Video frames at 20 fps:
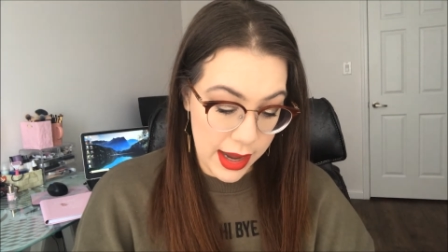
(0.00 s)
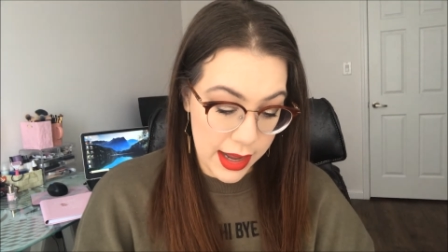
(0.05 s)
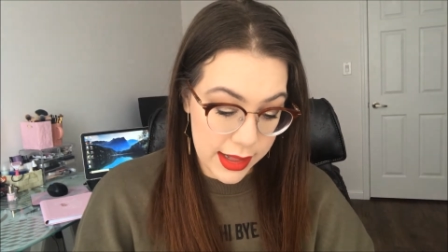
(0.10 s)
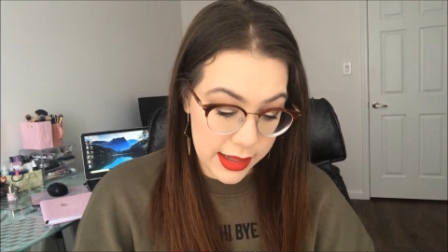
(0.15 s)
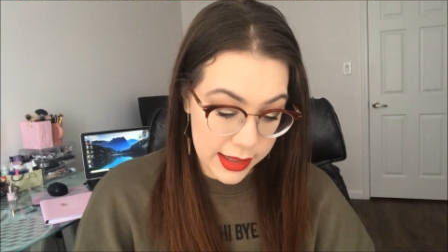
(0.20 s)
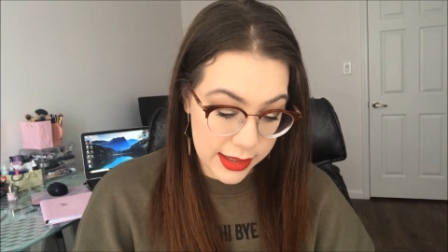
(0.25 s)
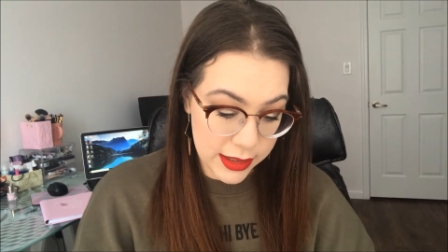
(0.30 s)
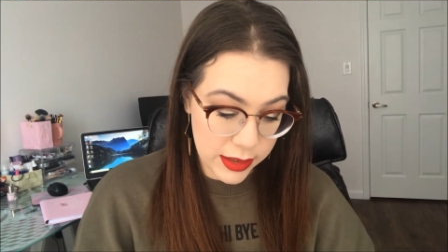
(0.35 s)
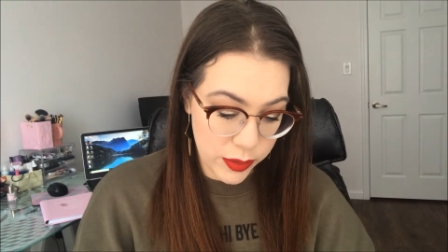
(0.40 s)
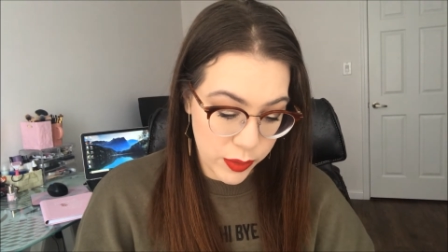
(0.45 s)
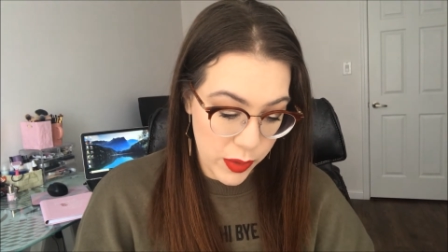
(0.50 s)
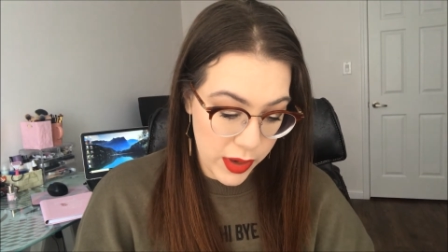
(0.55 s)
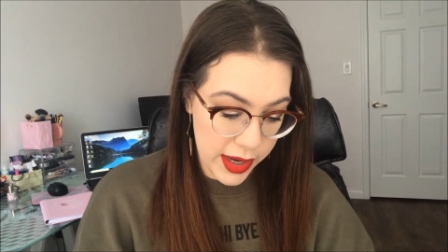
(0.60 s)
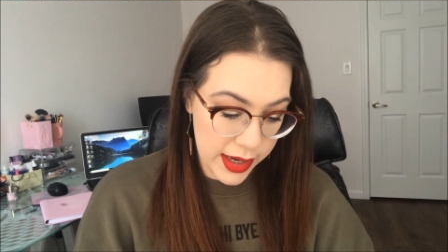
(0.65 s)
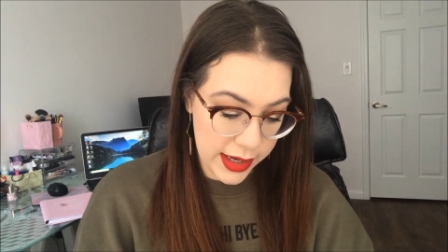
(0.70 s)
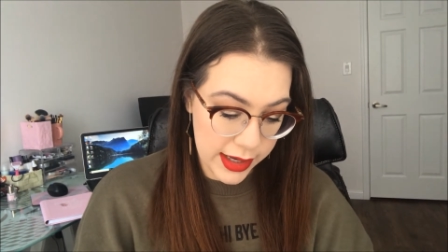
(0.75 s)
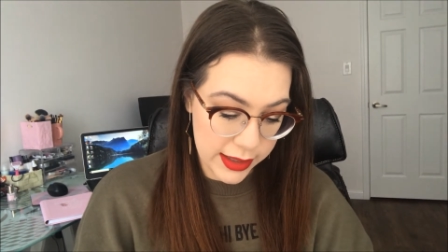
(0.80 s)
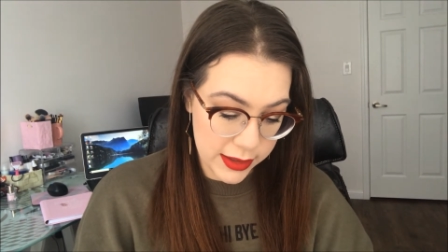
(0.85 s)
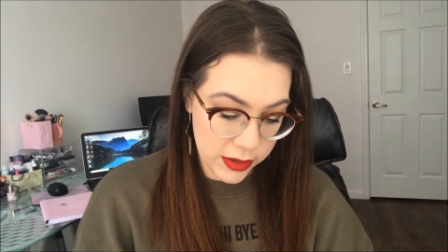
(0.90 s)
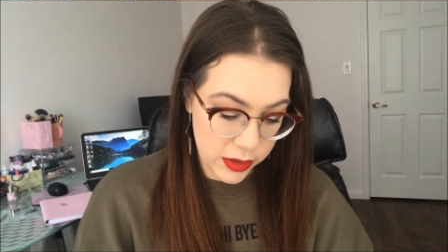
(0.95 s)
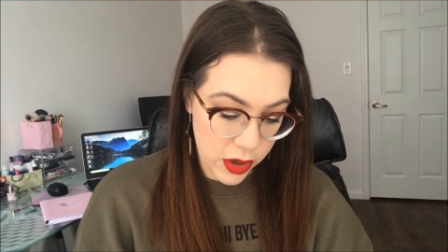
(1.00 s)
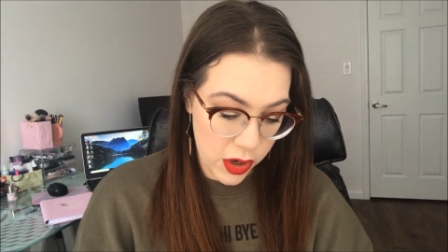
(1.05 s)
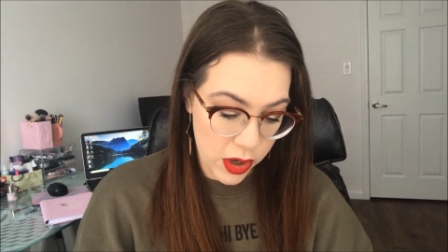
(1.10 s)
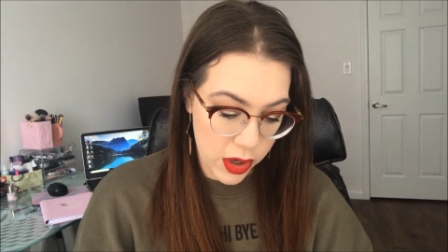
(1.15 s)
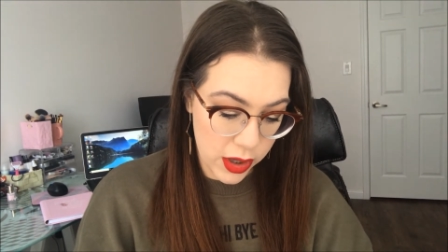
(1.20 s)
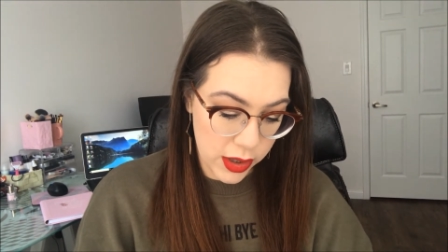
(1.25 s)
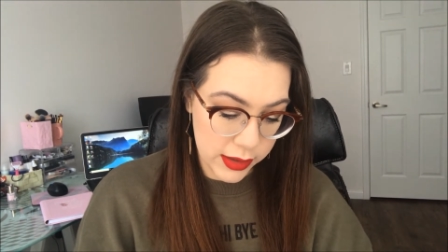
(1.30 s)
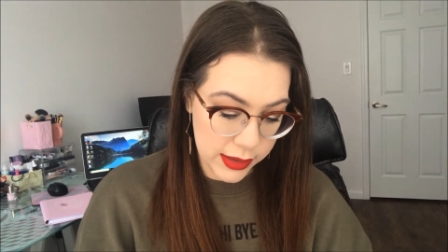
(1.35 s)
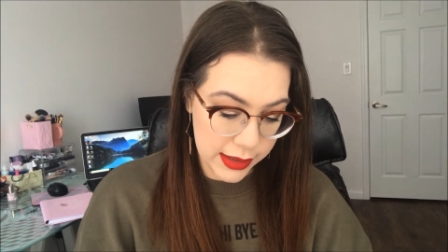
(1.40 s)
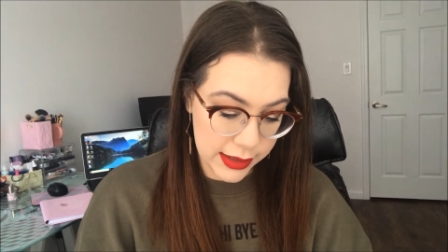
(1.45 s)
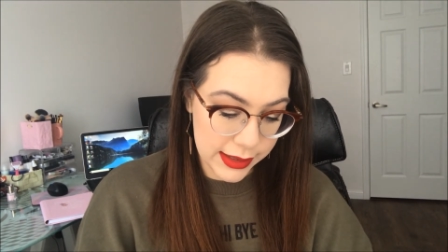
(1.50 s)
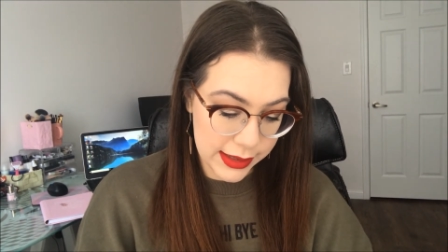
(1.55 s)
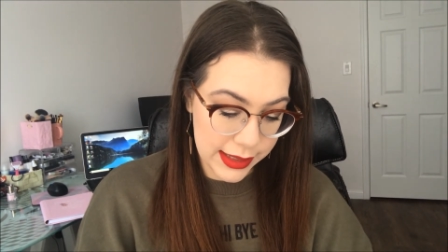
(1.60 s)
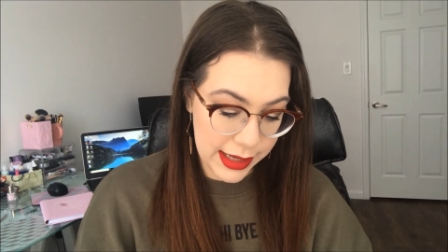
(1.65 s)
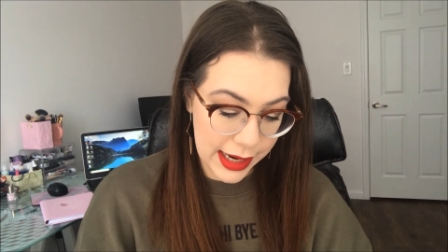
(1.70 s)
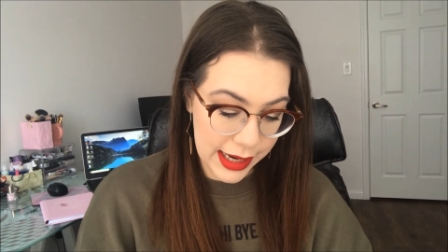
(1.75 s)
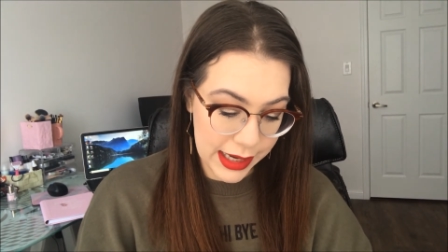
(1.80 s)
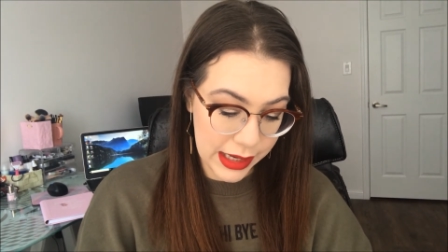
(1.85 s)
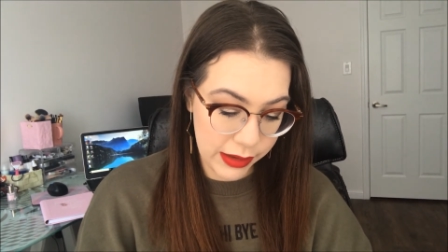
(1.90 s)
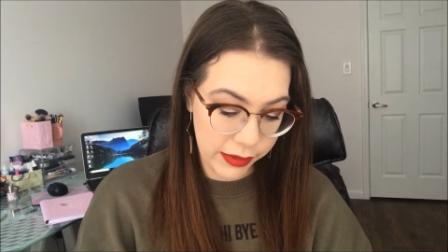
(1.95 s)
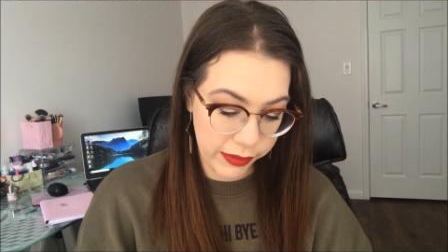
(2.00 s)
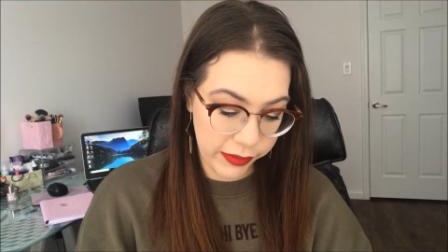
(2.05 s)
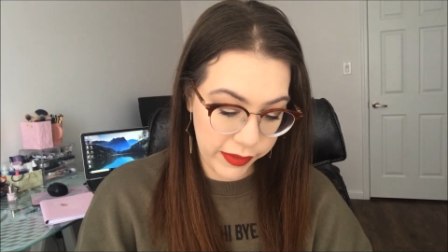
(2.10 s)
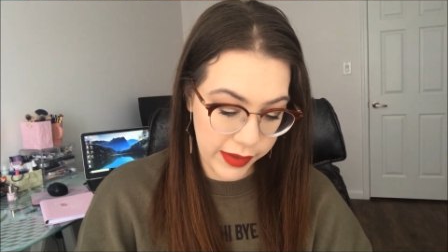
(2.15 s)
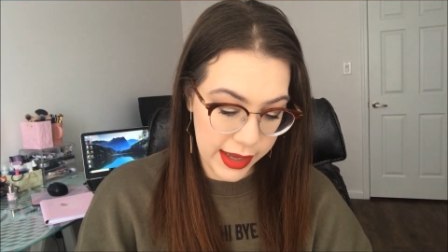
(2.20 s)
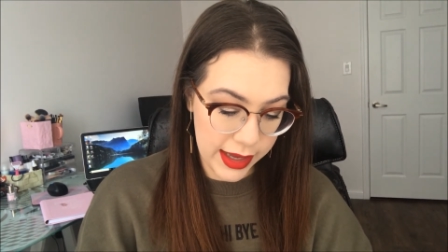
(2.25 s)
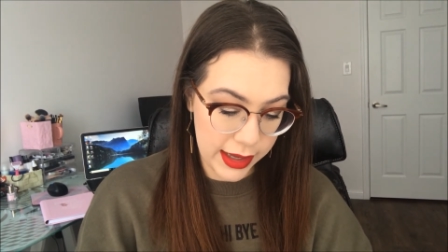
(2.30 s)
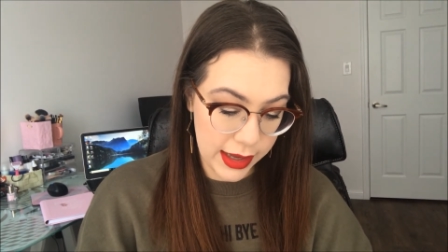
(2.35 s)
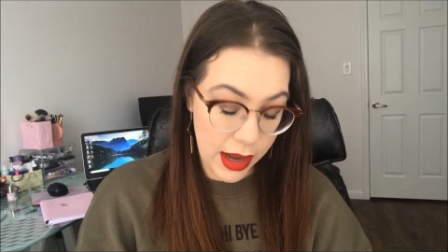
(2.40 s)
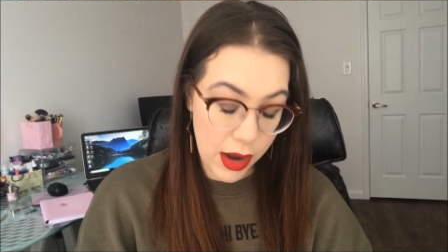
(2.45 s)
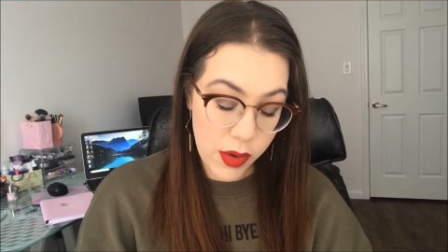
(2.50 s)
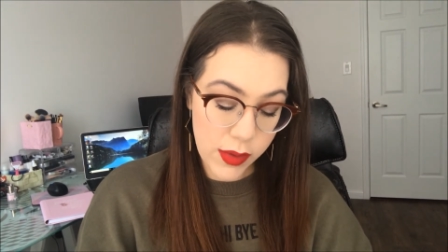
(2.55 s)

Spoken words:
And this one is called Tight Fit.